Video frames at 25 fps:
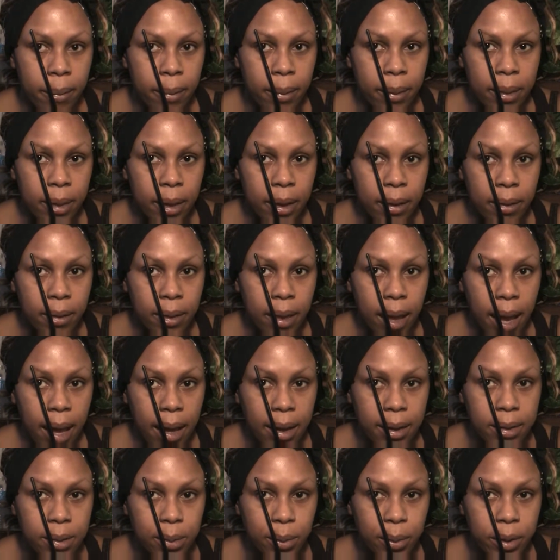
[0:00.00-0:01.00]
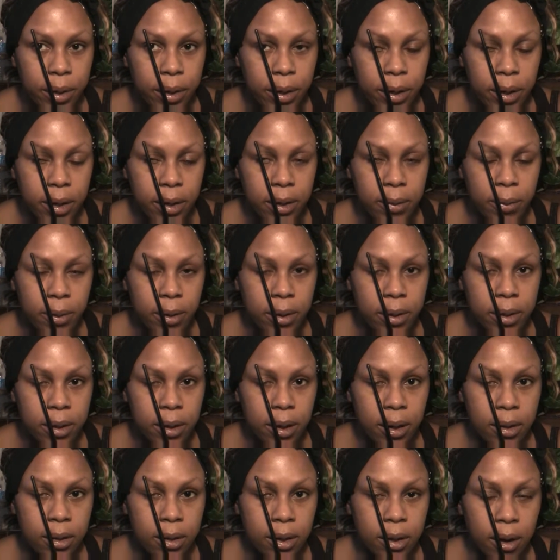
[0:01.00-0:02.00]
Then that is where you're going to want to
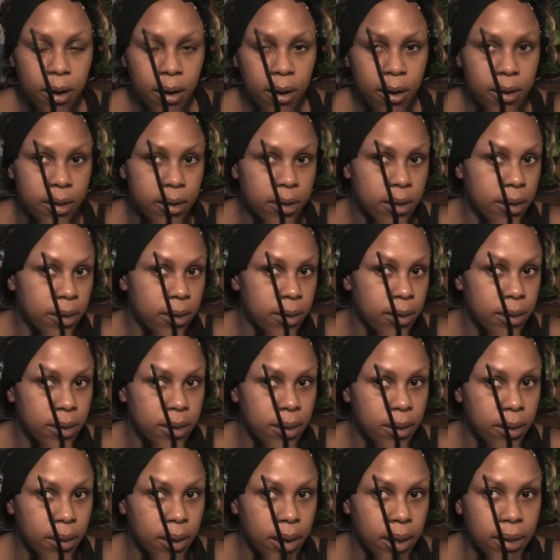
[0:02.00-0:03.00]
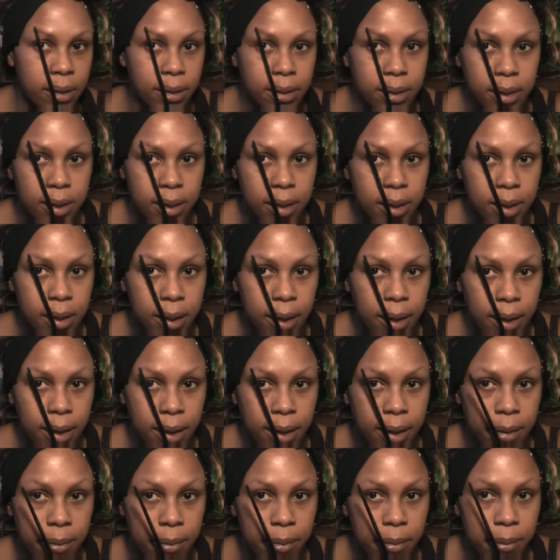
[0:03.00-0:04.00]
start your arch. So can you see that that
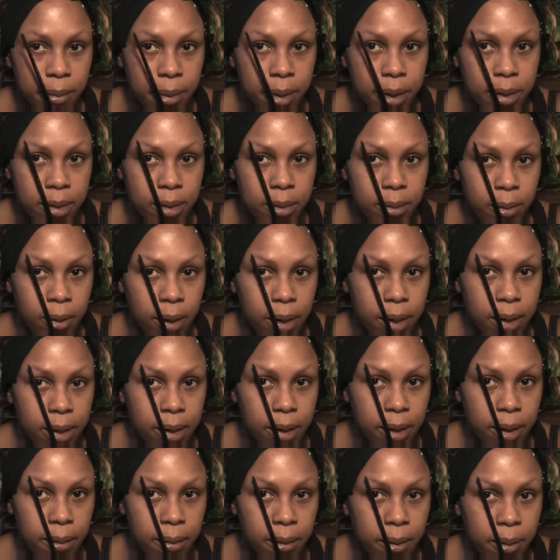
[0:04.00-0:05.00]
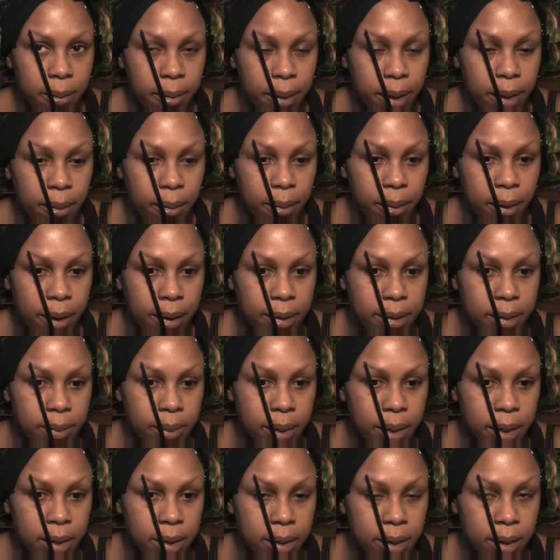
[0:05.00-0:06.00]
kind of meets right there where my brows
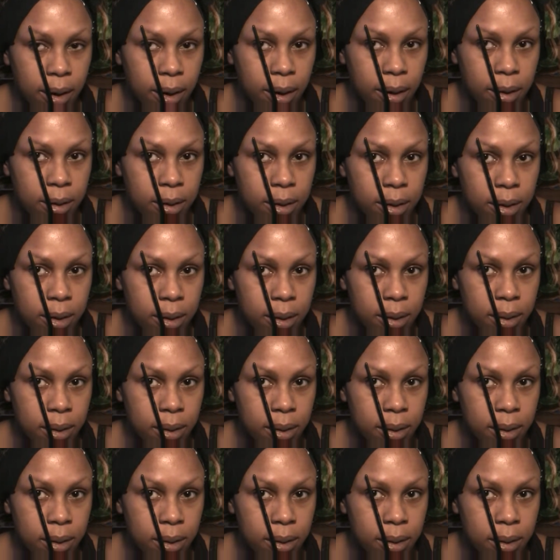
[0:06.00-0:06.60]
begin to arch?